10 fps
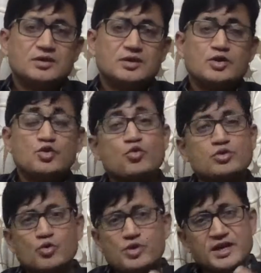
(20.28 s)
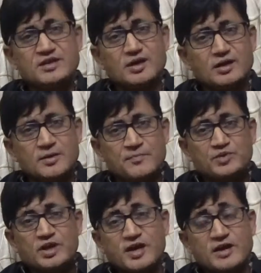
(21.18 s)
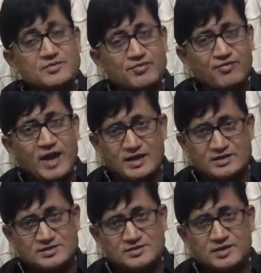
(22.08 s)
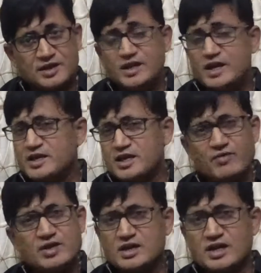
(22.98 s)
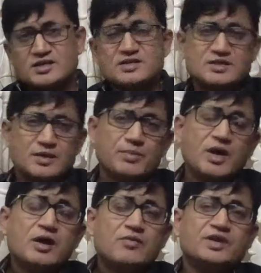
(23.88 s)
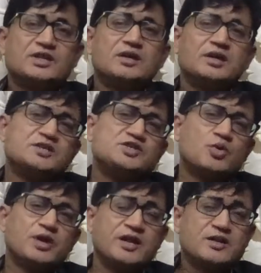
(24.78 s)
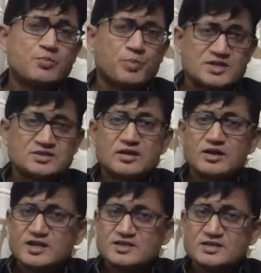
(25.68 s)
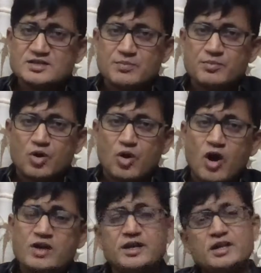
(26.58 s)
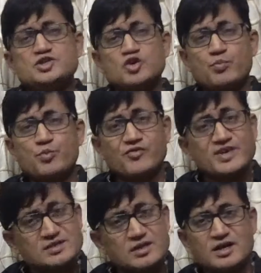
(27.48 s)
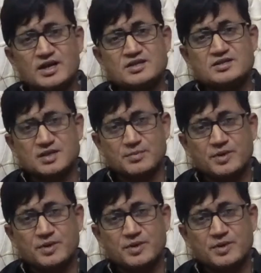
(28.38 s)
to read the red flags in any given relationship, whether it is your interpersonal relationship or it is your professional relationship.